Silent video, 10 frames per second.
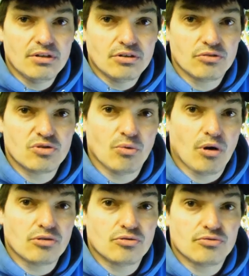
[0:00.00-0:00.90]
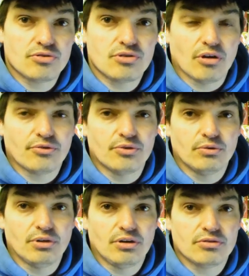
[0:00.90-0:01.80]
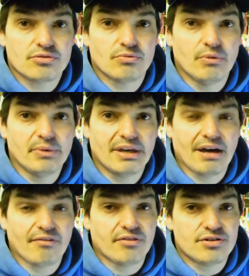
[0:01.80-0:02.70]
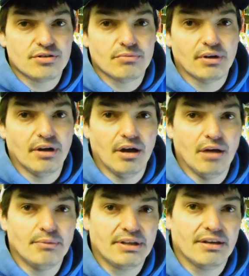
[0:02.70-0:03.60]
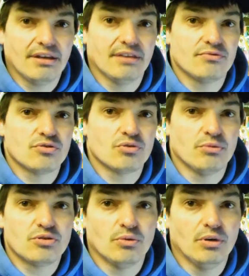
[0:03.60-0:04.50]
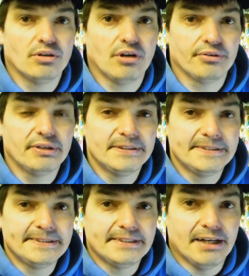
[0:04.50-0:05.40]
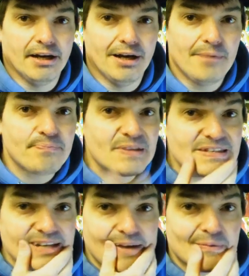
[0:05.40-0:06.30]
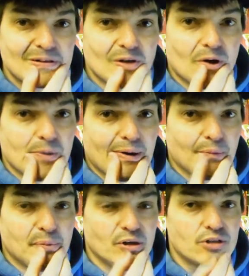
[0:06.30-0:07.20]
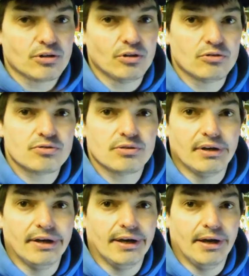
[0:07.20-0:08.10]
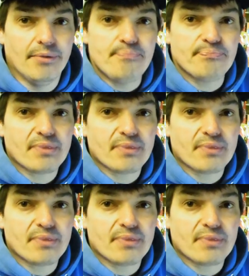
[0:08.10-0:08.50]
good to watch, good to talk through lures when we can't fish them. Um, it, it, gives us something to work on. Um, today I'm going to talk about perch lures. Um,